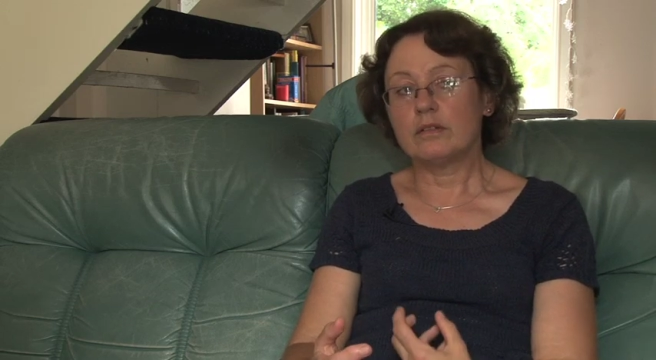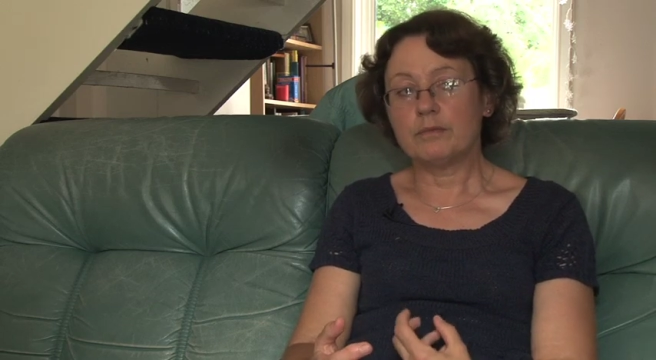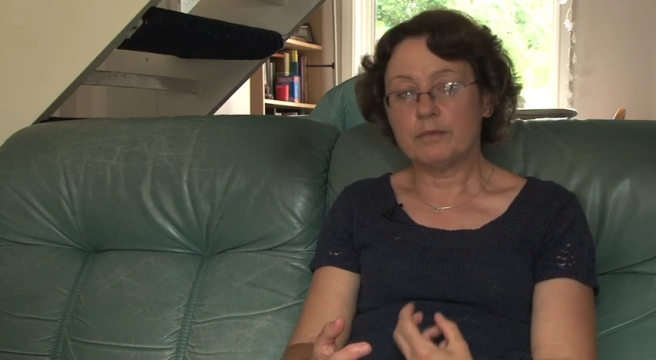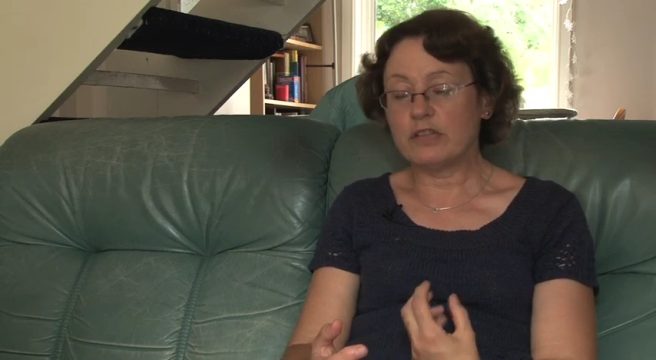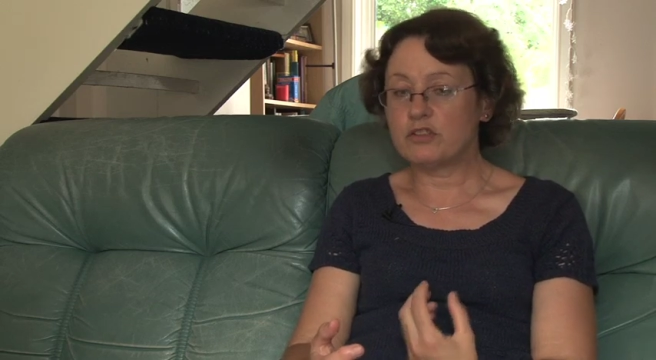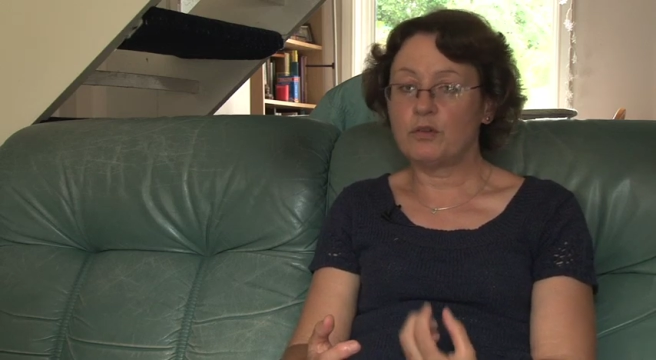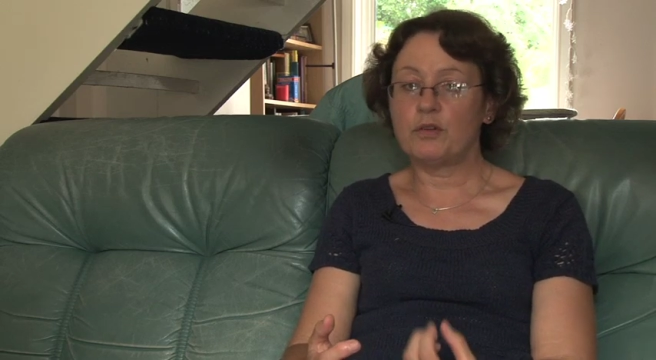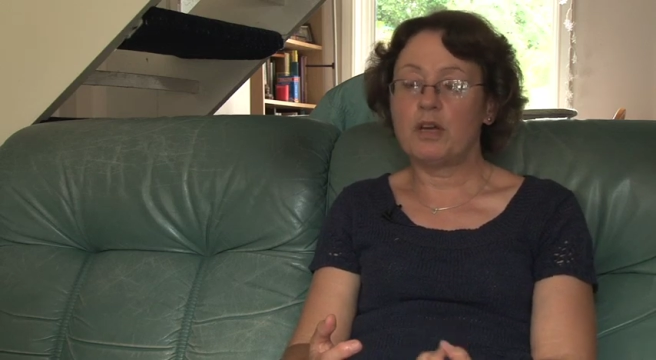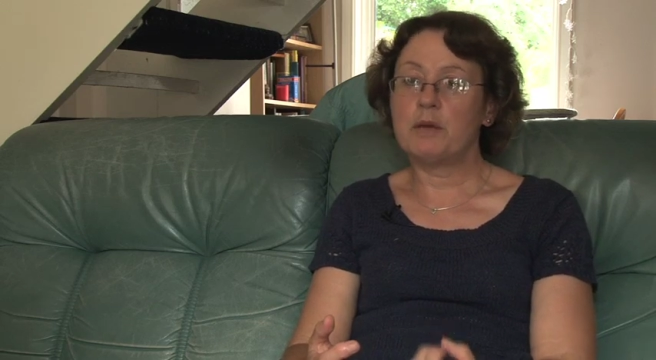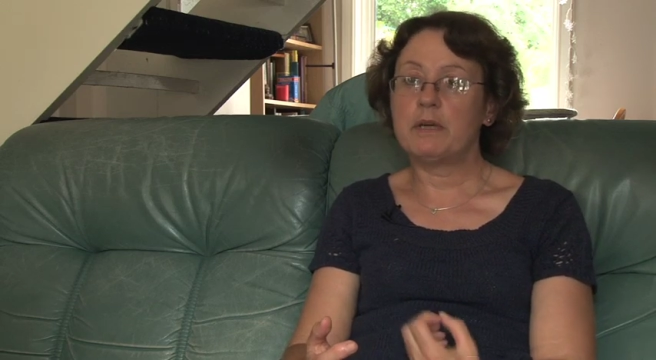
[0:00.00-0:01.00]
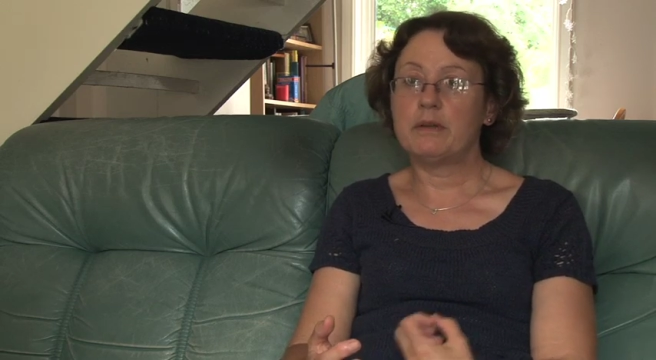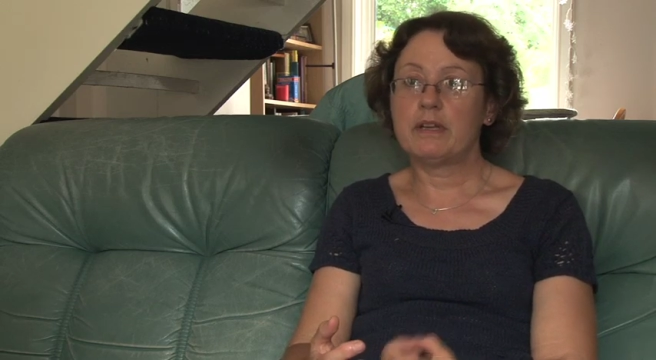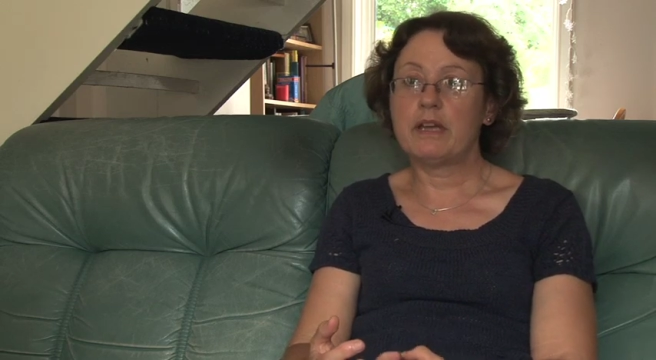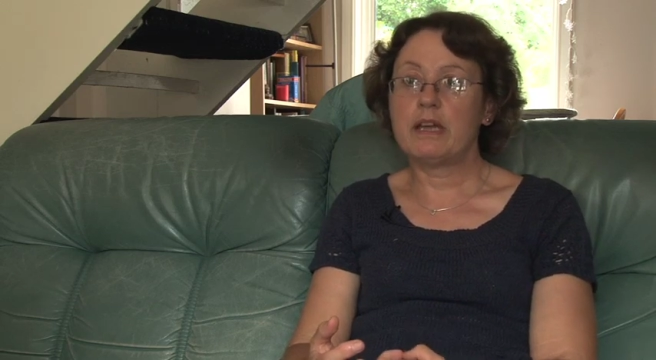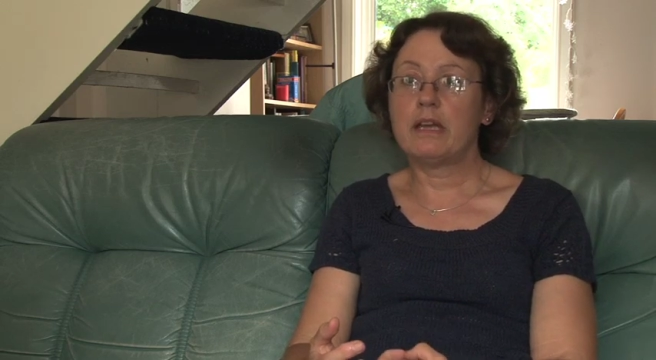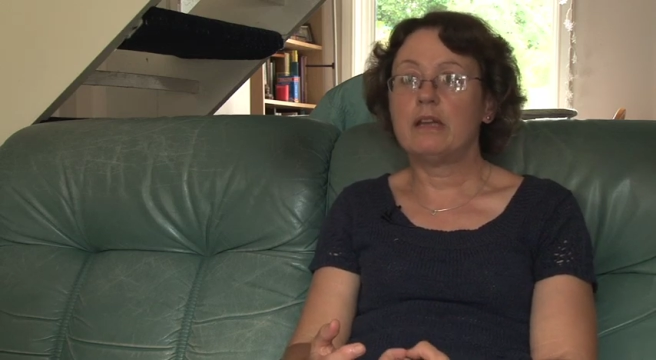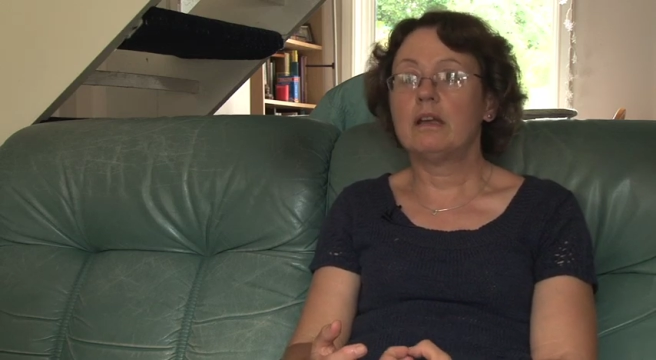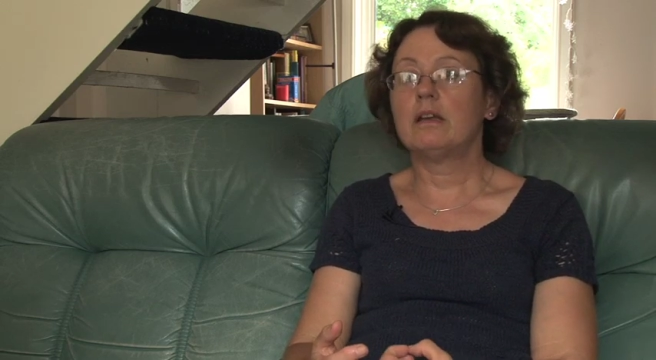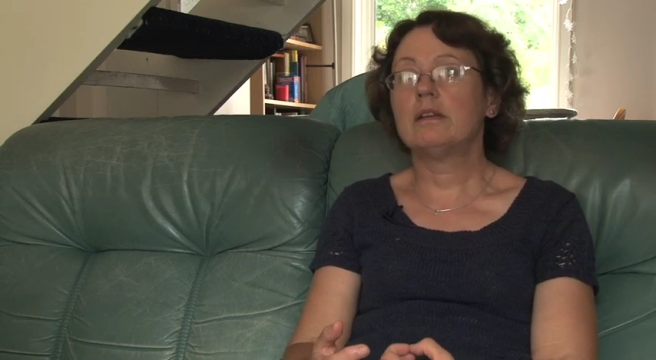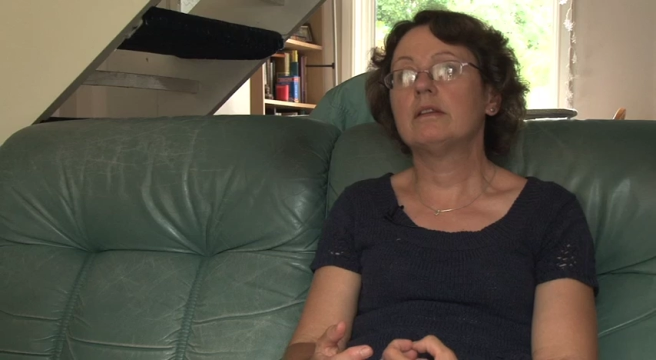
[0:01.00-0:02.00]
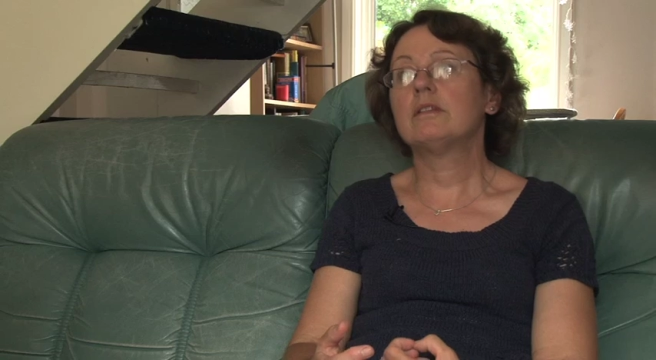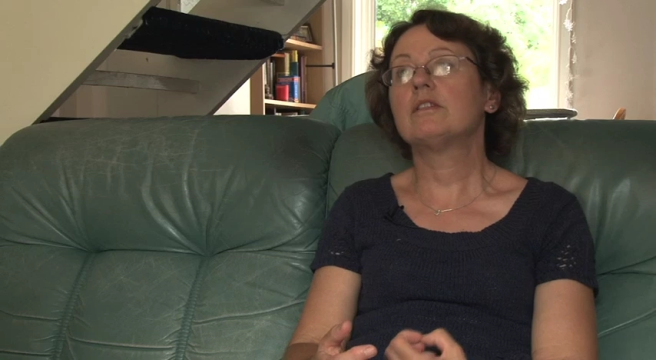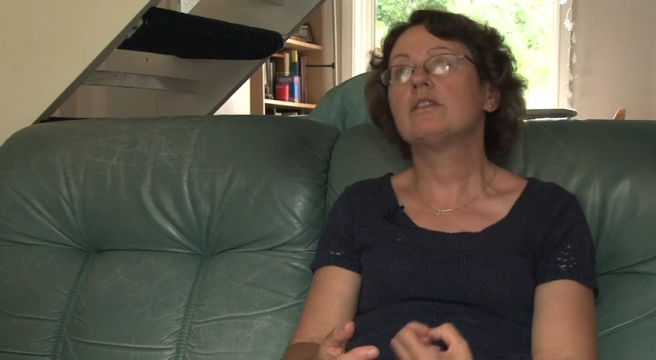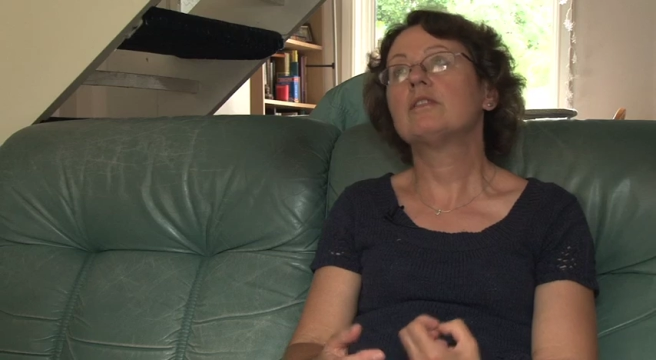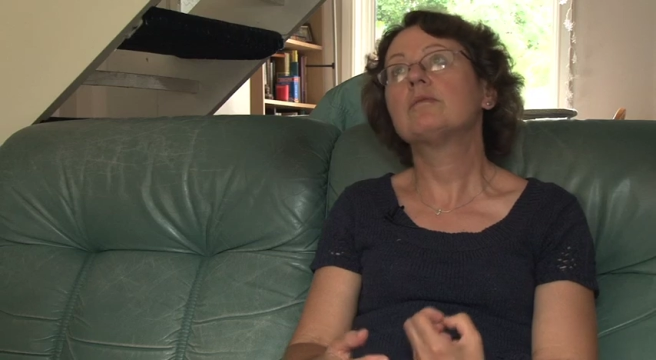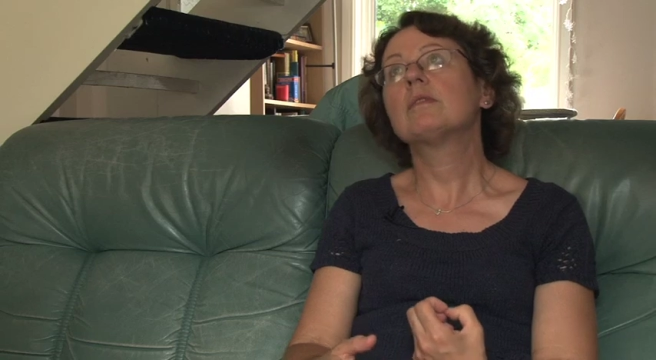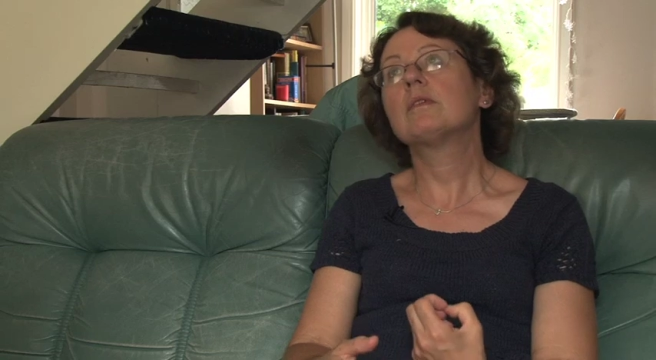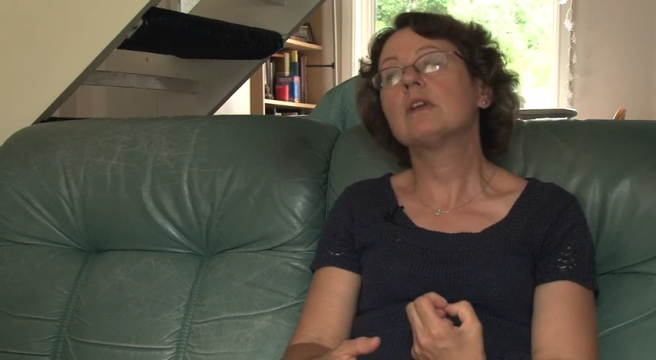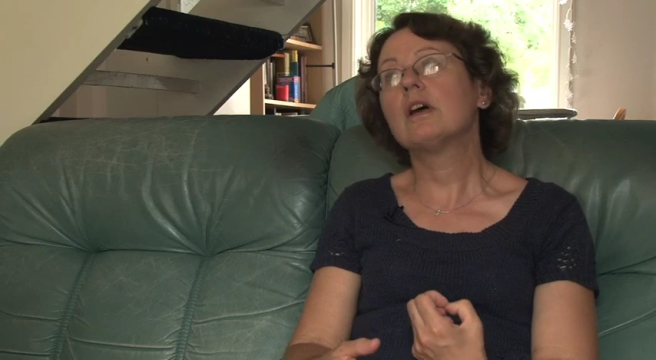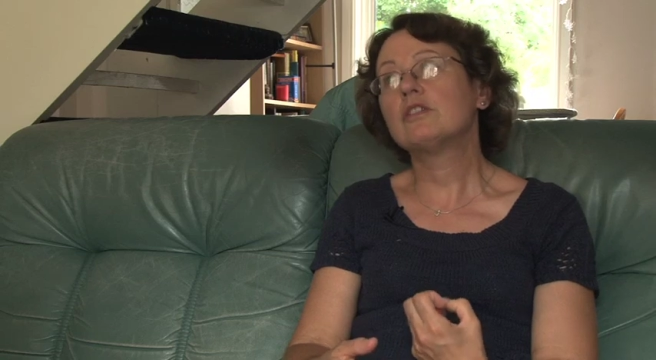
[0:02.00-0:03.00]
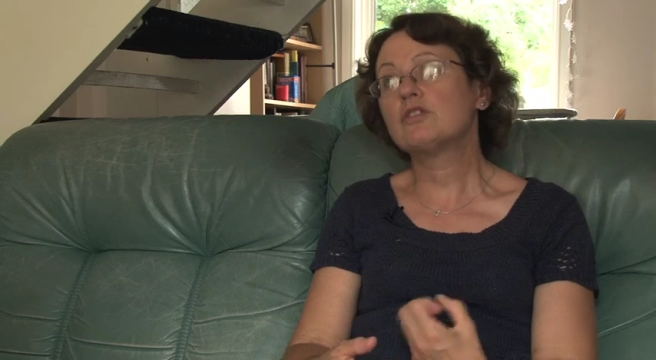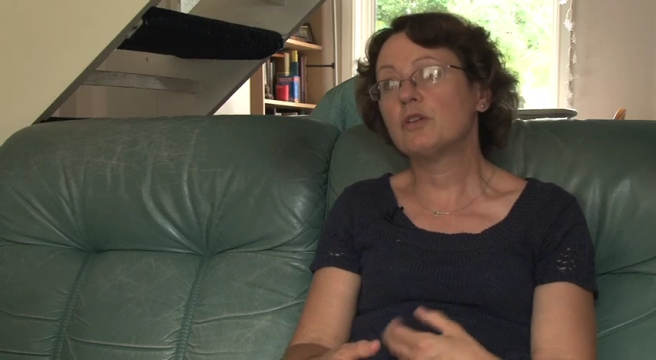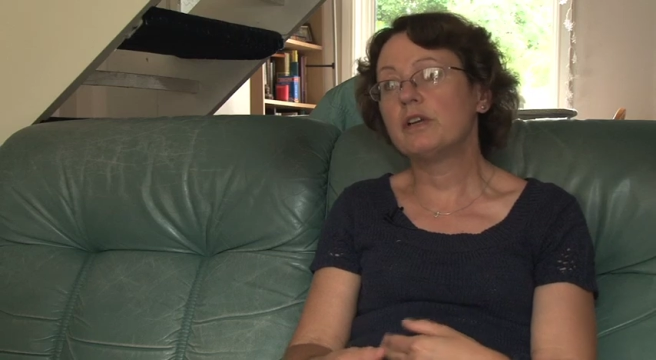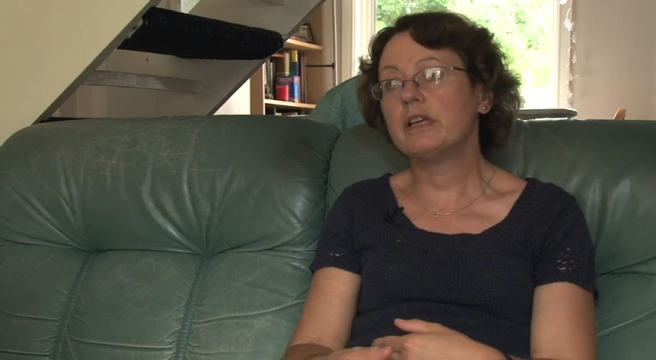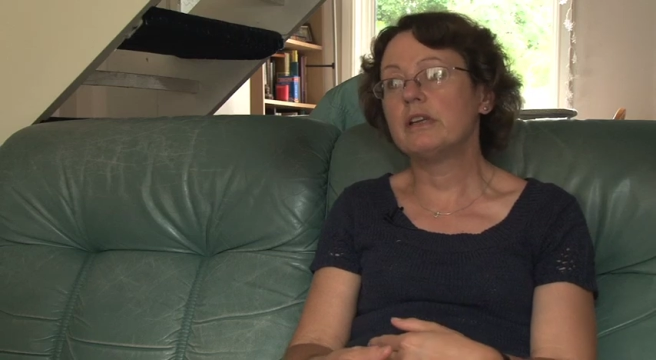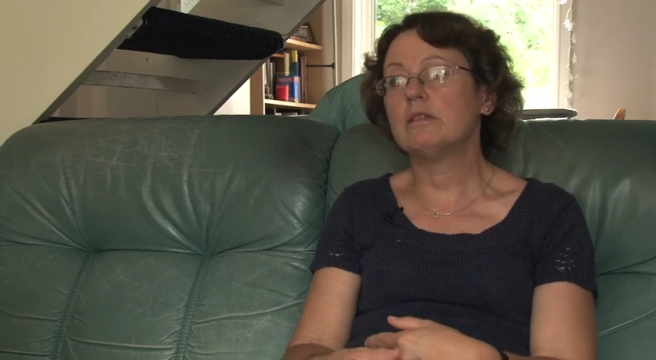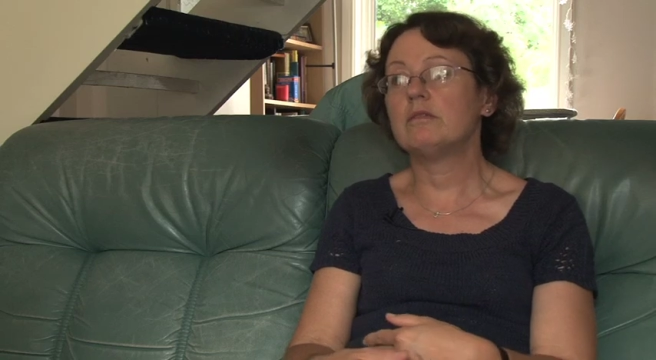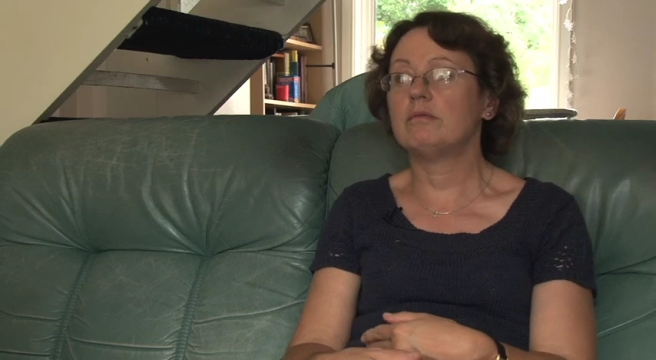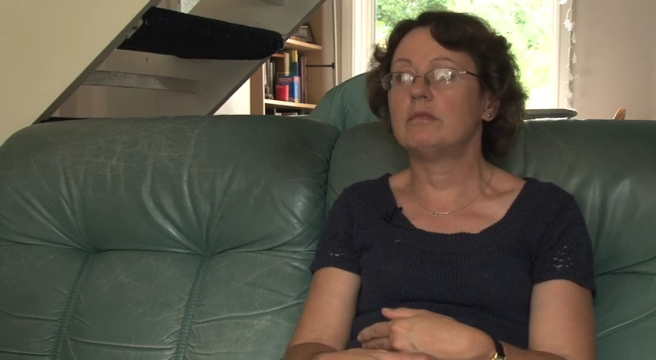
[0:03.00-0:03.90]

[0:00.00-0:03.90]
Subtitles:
make sure that I'm okay, and I join in